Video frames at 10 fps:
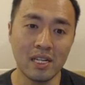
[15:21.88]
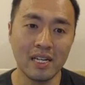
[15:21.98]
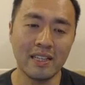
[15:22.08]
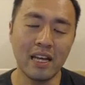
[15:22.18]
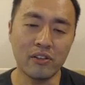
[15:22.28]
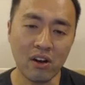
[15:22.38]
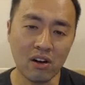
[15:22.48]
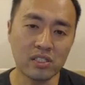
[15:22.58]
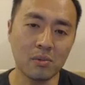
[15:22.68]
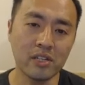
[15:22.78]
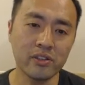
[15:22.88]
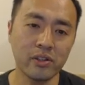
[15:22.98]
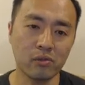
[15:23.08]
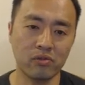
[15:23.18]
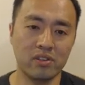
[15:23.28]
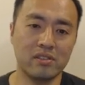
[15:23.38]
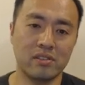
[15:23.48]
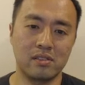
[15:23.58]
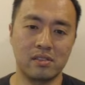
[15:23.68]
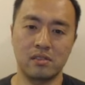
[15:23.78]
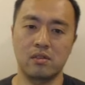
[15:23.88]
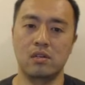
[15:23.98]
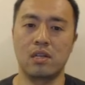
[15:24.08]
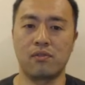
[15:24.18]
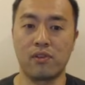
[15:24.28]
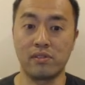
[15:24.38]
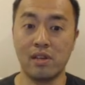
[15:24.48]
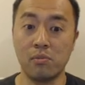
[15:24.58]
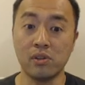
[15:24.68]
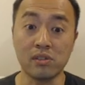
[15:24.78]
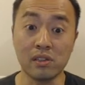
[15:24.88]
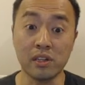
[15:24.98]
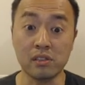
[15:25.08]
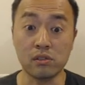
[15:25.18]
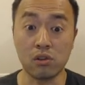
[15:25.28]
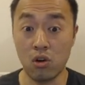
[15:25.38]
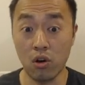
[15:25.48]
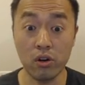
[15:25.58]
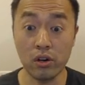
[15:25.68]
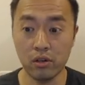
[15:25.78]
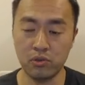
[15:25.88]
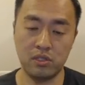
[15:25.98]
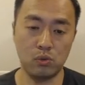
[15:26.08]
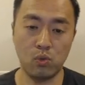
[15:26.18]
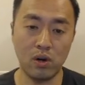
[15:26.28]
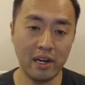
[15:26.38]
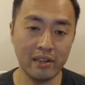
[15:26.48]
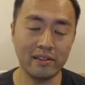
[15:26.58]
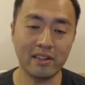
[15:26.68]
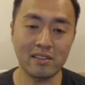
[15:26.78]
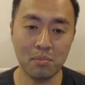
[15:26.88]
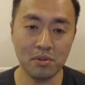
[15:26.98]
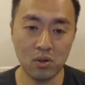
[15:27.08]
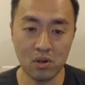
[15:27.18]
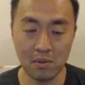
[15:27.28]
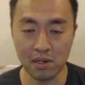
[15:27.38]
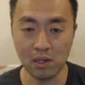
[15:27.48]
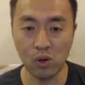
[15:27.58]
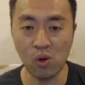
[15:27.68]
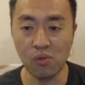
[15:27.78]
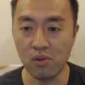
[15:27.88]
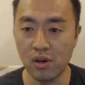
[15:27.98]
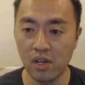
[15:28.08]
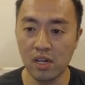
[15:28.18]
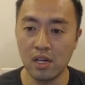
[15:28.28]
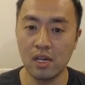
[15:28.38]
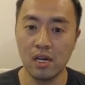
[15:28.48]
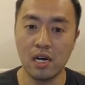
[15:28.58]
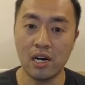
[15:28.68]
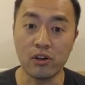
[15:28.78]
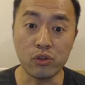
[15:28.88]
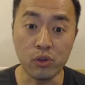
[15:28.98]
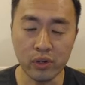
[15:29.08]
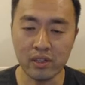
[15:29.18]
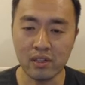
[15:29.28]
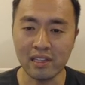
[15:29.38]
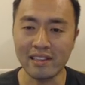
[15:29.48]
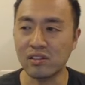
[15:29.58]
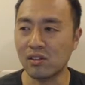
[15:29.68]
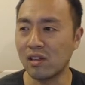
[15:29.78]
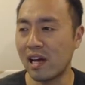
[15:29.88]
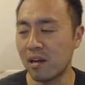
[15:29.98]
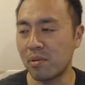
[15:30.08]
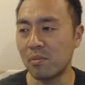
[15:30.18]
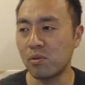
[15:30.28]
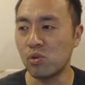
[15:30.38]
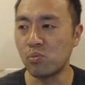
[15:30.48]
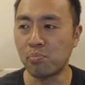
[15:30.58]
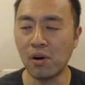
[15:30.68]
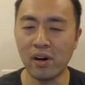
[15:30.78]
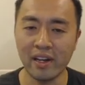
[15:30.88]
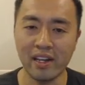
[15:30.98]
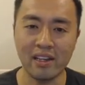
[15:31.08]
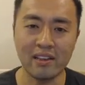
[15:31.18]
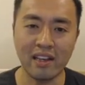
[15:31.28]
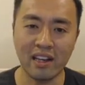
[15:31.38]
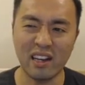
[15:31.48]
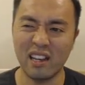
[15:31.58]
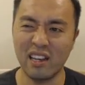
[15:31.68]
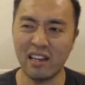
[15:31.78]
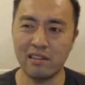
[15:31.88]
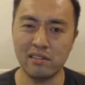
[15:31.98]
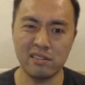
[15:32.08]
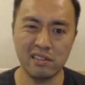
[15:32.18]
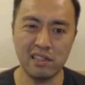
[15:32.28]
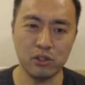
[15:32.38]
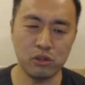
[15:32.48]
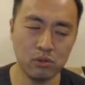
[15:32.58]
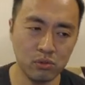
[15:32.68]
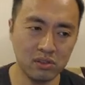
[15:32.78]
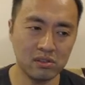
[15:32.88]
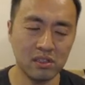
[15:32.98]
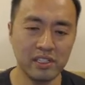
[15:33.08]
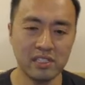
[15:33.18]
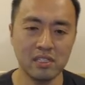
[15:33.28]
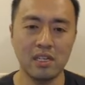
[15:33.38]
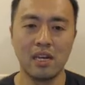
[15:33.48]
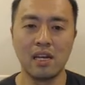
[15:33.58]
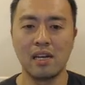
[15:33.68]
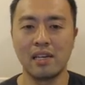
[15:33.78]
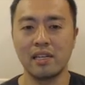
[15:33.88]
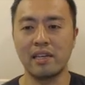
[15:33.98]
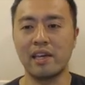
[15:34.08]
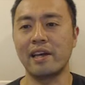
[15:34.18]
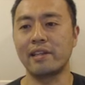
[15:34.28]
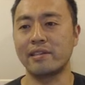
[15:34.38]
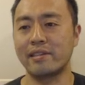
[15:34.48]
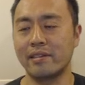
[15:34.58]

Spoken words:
Now there are some unknown risks. Like for example, installation is hard, which is why in the next episode I'm gonna go over how to do it. I think there's a lot of people who bought it and they kind of had this issue with installation. Yeah, it's.